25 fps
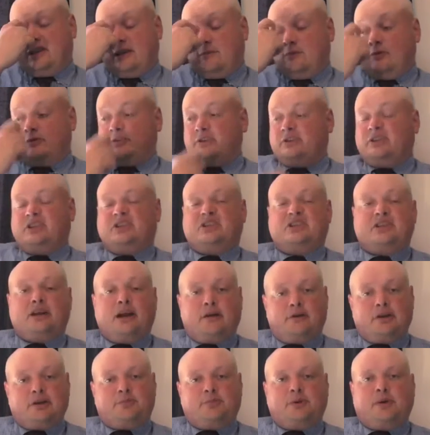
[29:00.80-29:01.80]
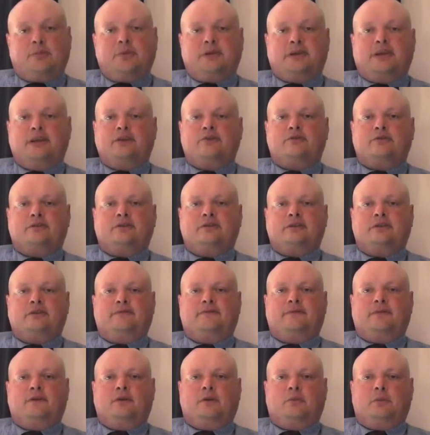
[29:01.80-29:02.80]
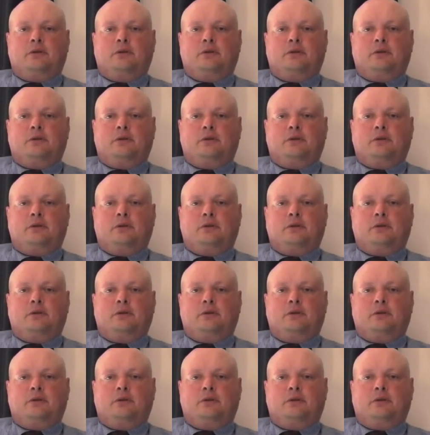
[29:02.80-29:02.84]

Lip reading: want to discourage public interest in the phenomenon.